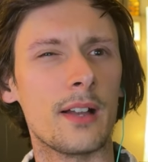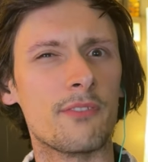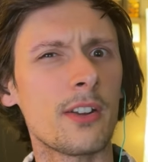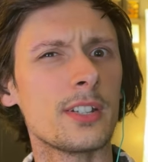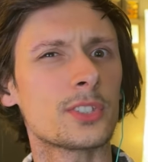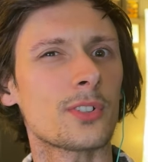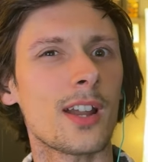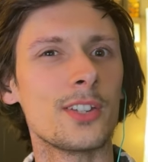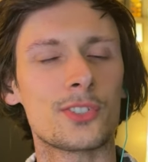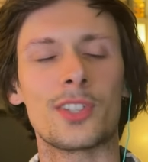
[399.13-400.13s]
Very
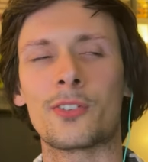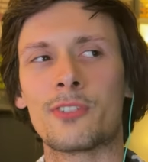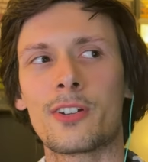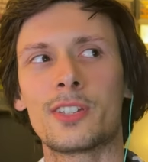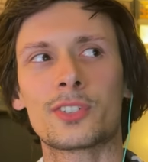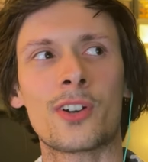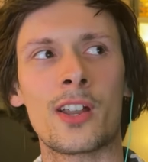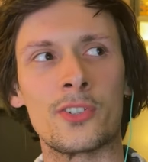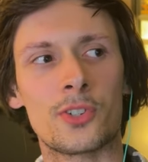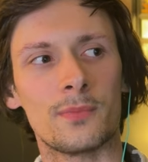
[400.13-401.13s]
strange, though. Very
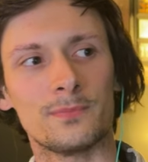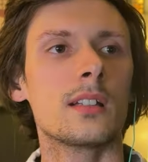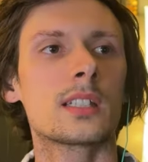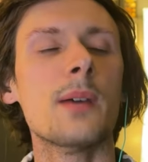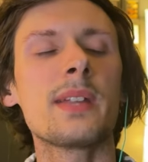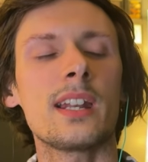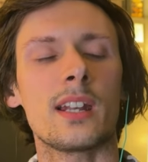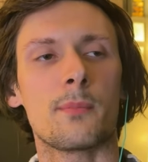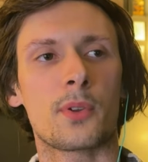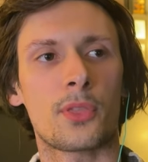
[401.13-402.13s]
strange. Coming in at
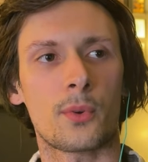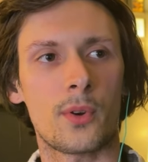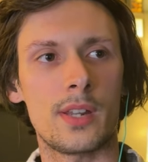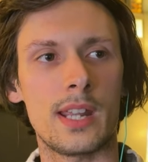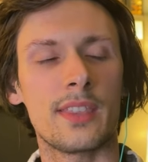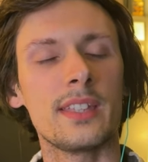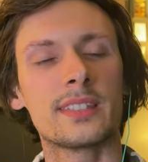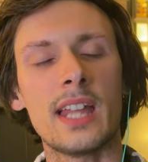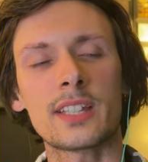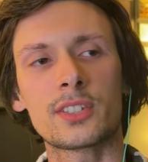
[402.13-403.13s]
number 3, and these
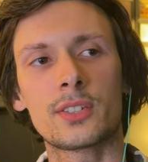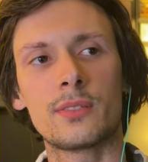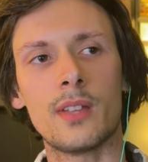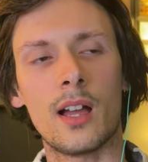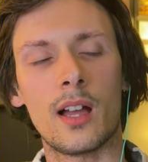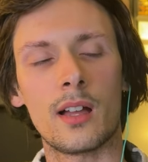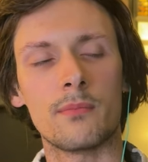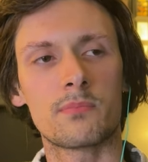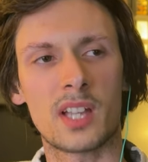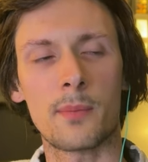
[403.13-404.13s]
next
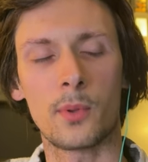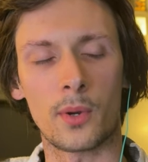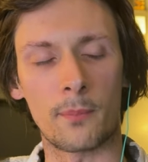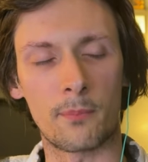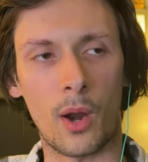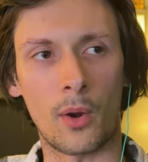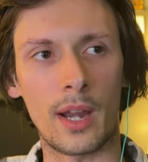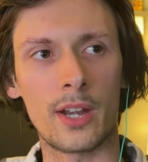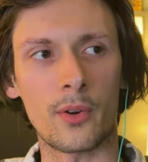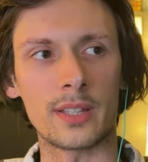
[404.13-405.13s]
couple are
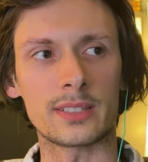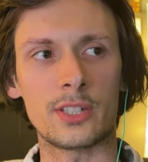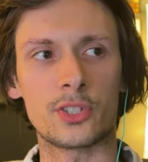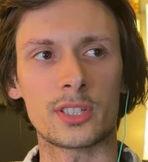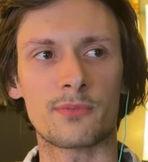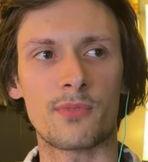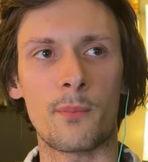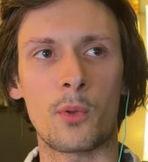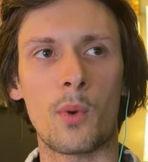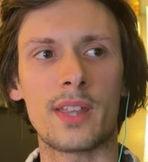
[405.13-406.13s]
interesting just from
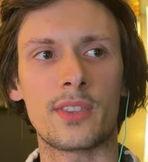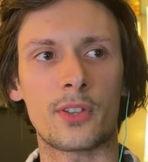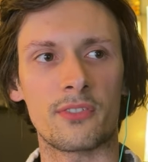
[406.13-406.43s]
the way that they're